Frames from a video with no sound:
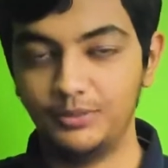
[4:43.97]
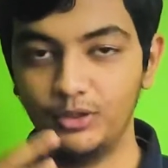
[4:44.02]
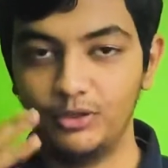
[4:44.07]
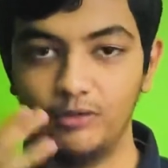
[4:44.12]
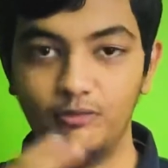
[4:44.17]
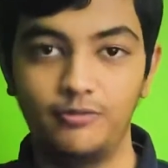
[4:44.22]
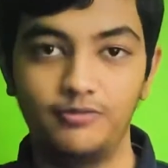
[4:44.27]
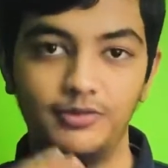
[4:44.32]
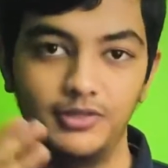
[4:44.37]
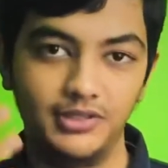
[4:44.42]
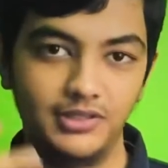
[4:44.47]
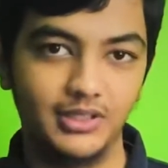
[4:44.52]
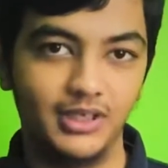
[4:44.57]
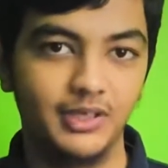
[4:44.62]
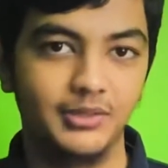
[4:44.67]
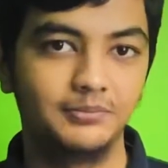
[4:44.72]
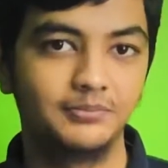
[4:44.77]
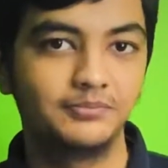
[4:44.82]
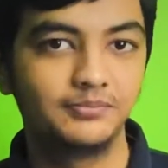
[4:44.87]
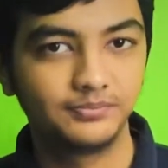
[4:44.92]
of
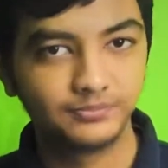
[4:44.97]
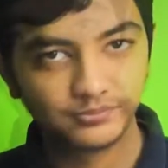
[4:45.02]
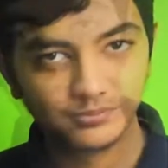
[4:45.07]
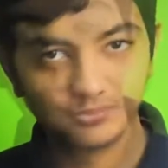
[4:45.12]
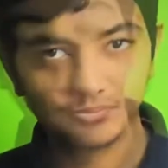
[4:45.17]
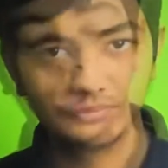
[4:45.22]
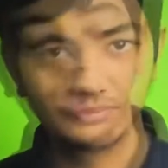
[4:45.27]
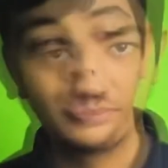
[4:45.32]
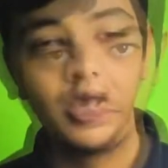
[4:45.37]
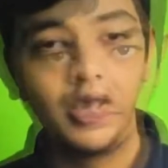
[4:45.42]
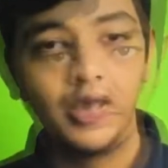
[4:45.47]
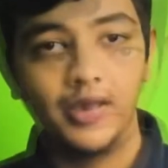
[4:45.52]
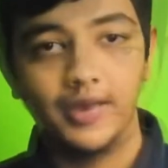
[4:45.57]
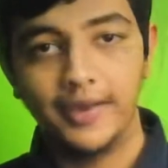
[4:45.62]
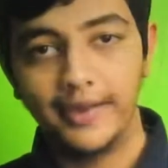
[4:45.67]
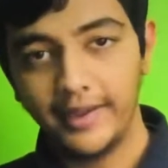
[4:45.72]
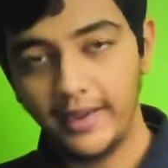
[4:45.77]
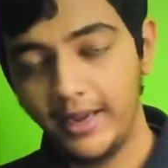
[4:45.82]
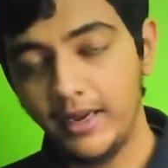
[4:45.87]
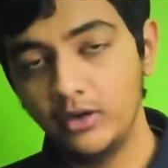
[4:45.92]
design.
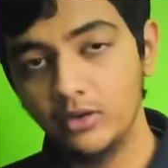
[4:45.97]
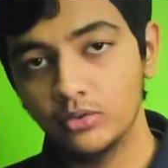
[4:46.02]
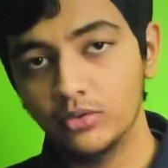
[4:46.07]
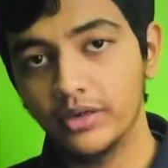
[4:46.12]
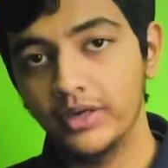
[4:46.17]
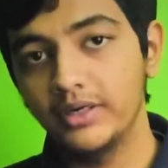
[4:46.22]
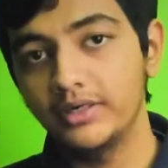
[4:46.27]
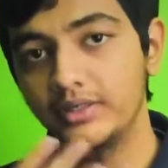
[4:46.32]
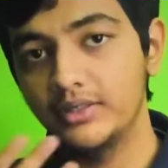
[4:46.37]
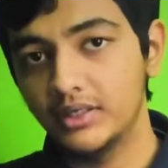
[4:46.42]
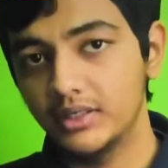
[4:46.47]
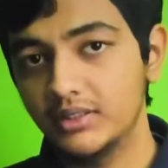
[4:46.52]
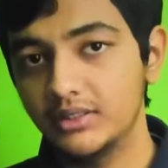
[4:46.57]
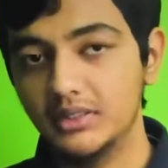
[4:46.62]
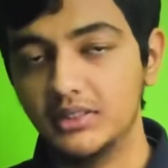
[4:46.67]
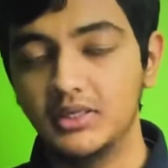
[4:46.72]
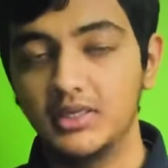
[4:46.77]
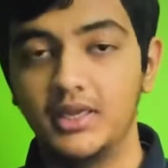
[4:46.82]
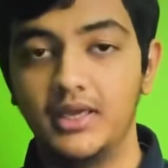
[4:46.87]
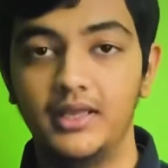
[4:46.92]
Android
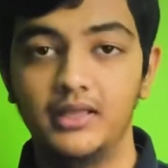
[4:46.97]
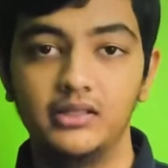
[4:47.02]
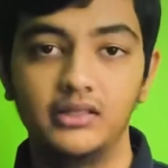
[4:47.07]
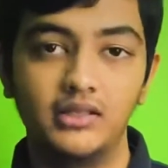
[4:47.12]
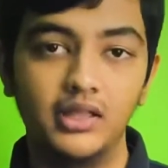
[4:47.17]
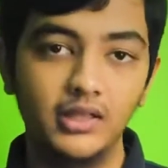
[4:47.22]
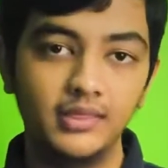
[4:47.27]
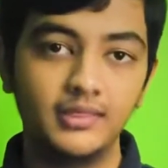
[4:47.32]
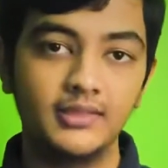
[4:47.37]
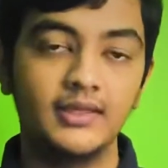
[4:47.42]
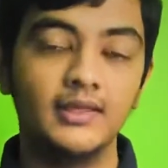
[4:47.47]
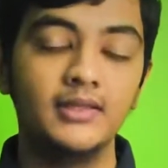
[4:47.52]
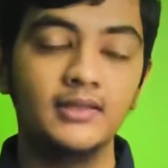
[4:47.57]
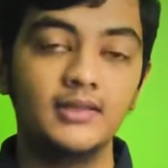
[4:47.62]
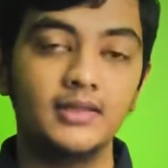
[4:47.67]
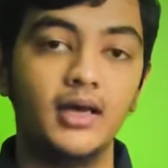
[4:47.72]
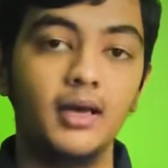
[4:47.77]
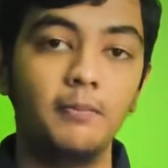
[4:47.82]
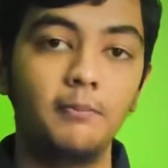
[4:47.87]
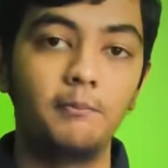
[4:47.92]
13, and this is
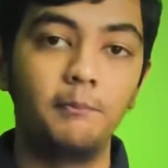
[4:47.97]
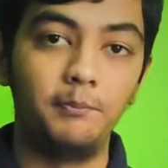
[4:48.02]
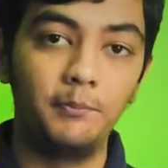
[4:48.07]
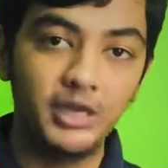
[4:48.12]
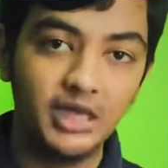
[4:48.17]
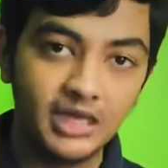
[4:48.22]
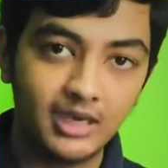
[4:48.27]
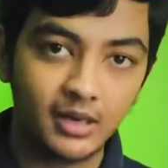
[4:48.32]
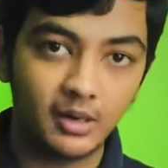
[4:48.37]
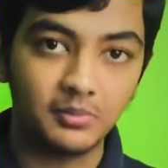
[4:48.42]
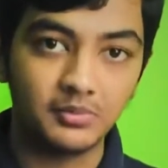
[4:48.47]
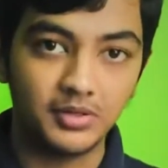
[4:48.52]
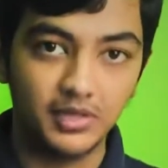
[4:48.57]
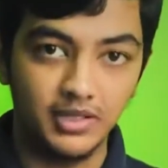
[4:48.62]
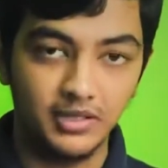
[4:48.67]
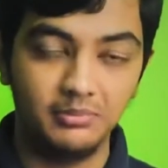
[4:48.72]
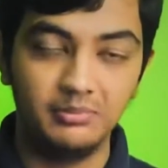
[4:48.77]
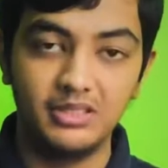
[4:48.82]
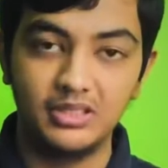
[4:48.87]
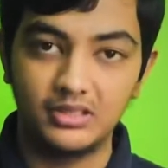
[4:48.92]
a big
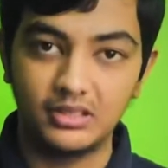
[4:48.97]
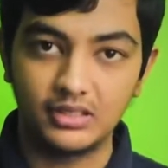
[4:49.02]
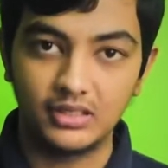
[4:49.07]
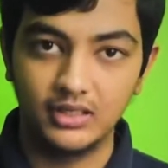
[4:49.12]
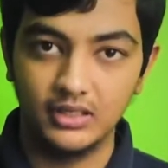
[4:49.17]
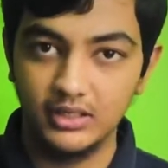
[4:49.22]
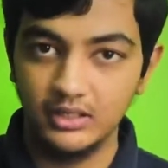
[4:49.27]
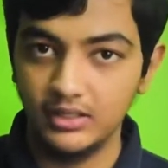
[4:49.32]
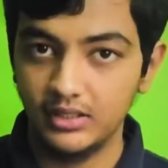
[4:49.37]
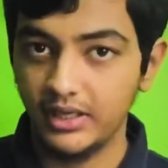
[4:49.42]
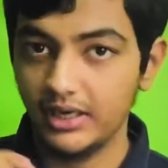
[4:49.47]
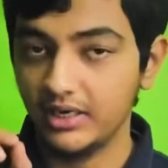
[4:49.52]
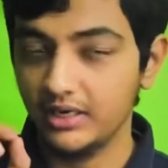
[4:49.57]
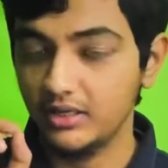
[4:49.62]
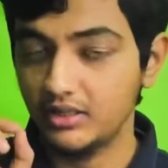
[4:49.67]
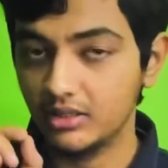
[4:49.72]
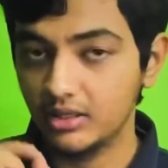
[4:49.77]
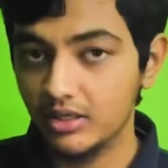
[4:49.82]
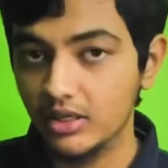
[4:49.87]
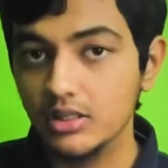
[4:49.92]
upgrade basically, and
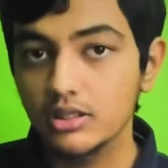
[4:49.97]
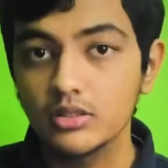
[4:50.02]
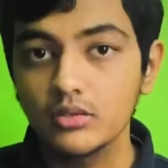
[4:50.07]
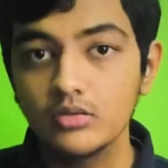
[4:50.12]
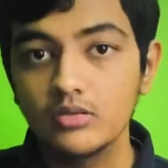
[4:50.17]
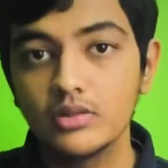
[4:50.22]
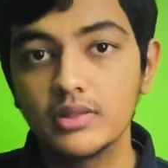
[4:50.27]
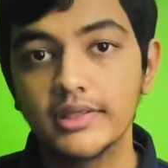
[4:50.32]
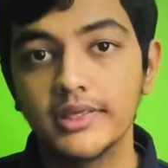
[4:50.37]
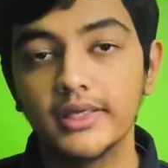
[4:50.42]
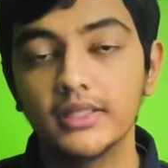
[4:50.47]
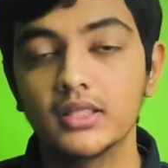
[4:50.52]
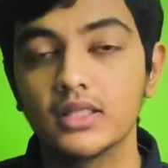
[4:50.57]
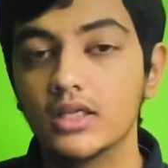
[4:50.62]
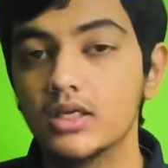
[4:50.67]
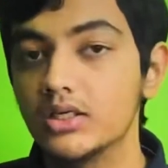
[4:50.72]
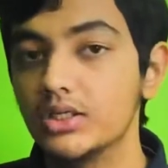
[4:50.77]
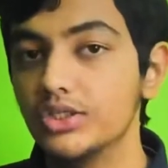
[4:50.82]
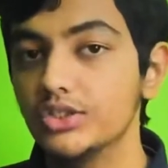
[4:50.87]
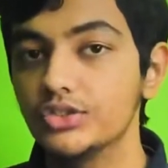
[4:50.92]
Asus
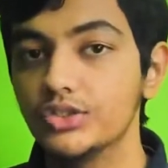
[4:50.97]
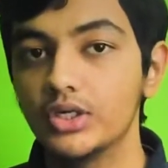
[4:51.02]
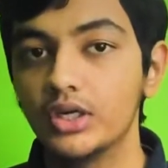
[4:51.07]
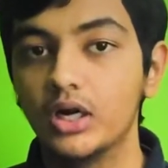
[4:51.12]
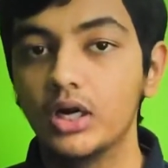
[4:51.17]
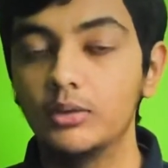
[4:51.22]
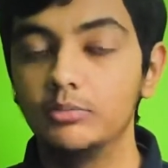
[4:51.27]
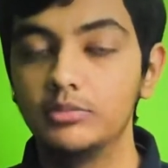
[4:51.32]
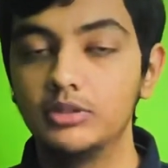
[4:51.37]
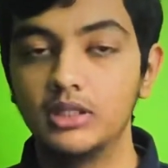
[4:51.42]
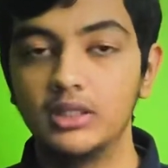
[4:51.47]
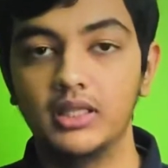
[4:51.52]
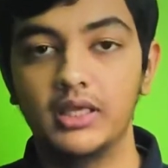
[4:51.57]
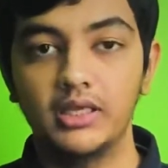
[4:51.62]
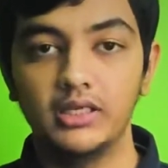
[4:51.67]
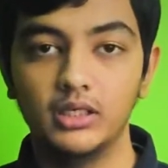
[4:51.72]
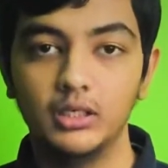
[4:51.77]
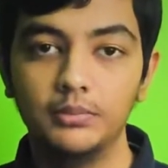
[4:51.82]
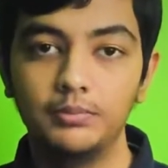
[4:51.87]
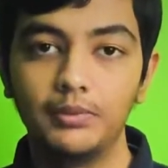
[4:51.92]
has teased up the
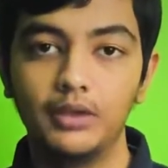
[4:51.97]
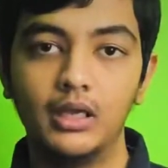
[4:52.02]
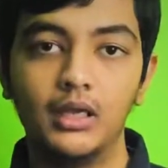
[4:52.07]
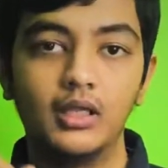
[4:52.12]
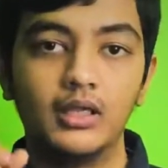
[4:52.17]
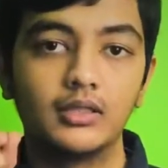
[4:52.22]
lineup.